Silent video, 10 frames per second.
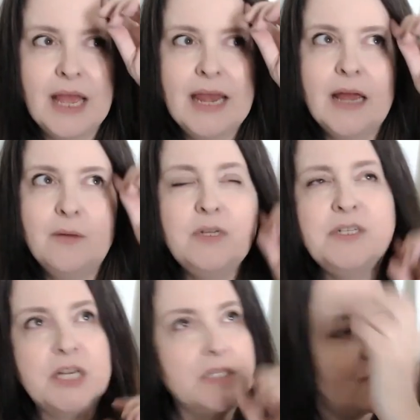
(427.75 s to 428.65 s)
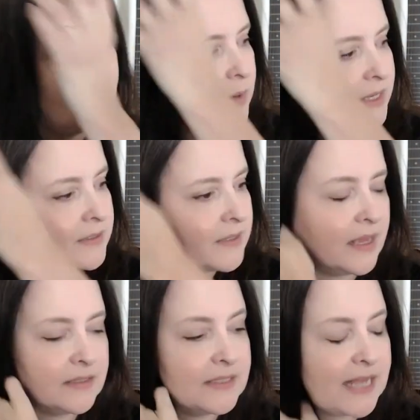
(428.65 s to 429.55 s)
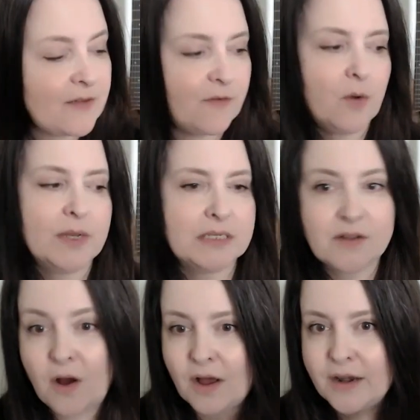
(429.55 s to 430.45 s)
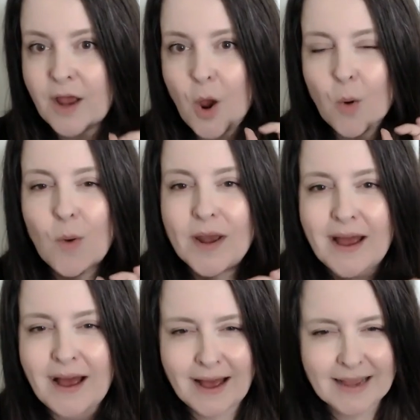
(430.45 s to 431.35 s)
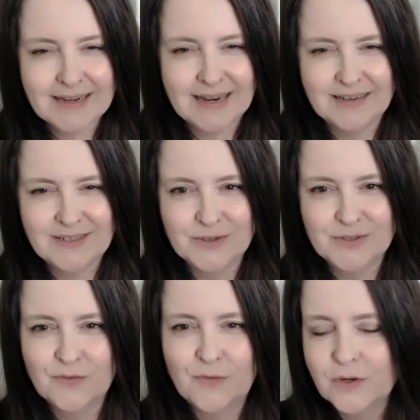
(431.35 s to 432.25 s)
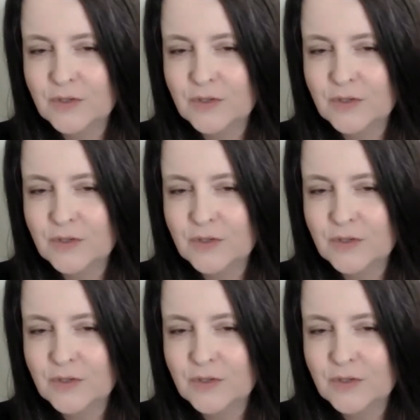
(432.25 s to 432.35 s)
And I would just focus and stay focused on what I needed to use it for.